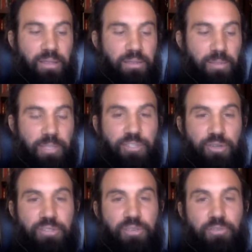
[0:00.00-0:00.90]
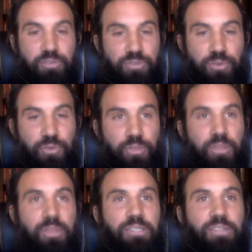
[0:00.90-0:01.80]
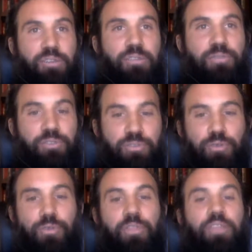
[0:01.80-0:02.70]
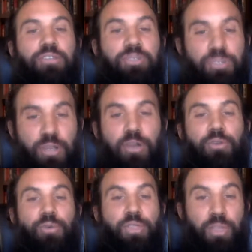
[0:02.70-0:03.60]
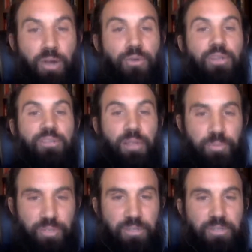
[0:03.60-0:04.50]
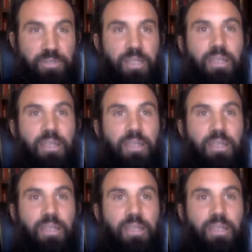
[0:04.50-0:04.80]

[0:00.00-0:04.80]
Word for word: It's about searching for truth. The search for truth should start with no assumptions.